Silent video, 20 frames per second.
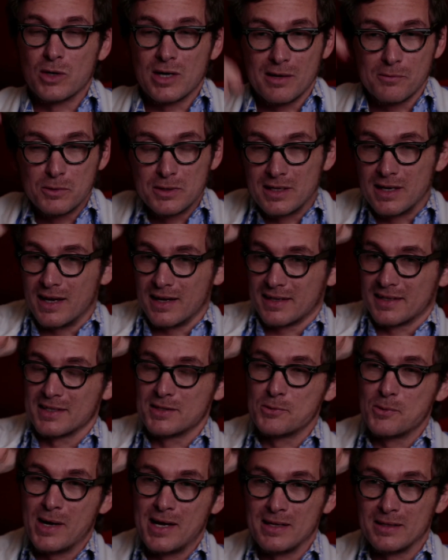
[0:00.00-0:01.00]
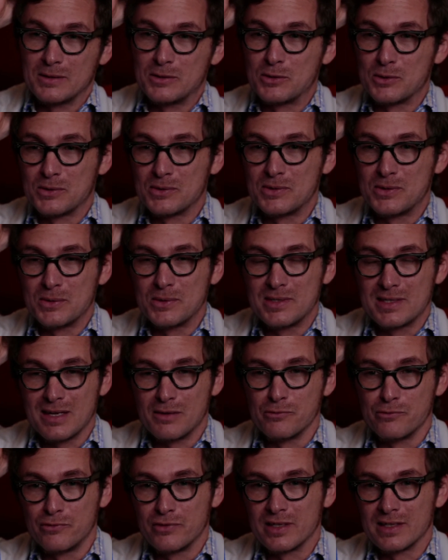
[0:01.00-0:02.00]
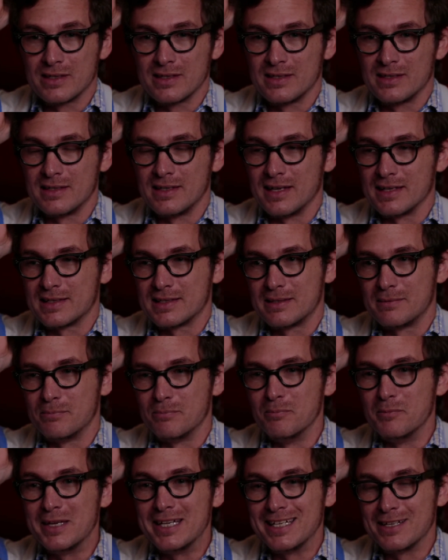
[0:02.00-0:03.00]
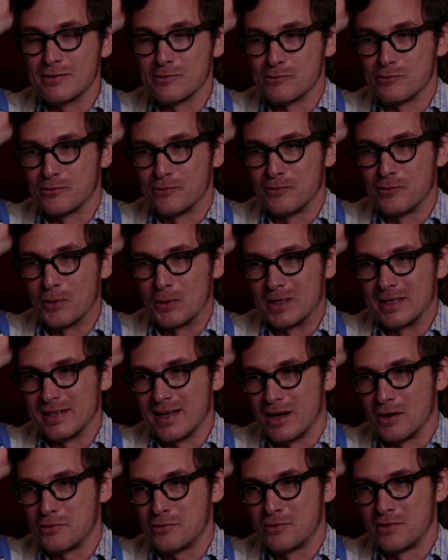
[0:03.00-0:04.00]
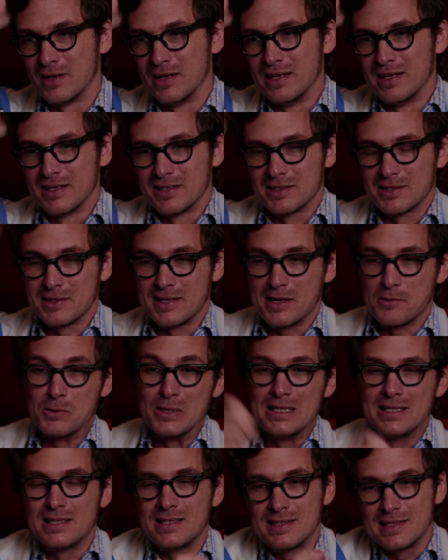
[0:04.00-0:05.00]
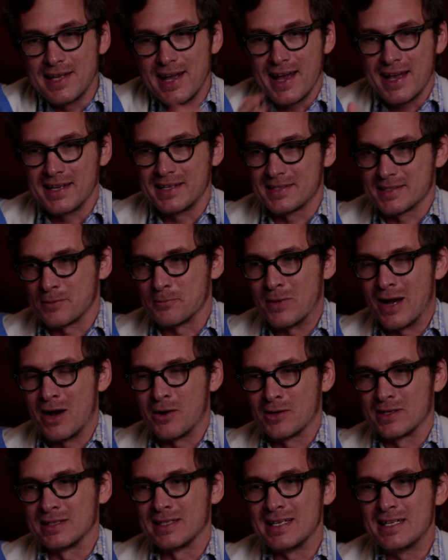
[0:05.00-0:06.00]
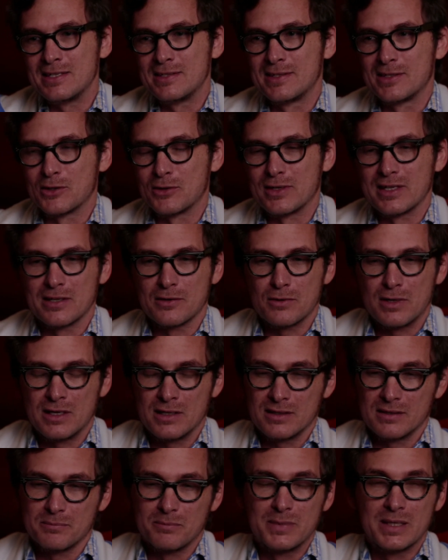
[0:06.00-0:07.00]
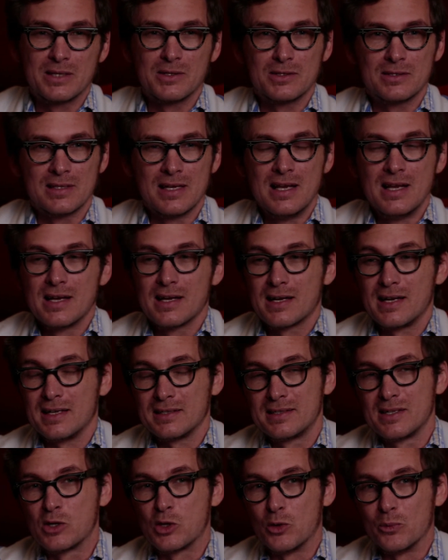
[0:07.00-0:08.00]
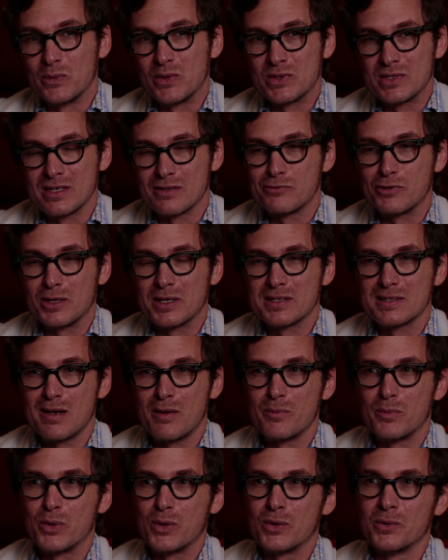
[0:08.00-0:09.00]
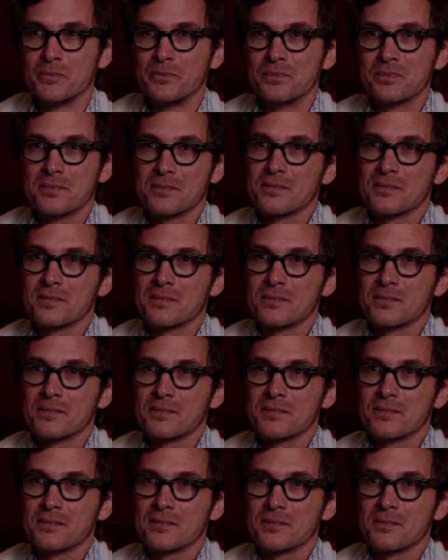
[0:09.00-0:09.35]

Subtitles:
what I would like as well, to do something that's meaningful enough so that will stay somehow in history, right? Because classical music, for example,